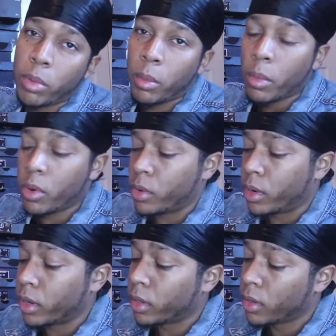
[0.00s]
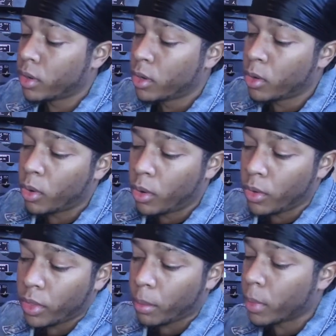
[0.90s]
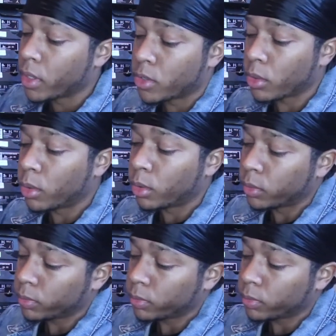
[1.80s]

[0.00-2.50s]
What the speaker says: promoter on the midsole,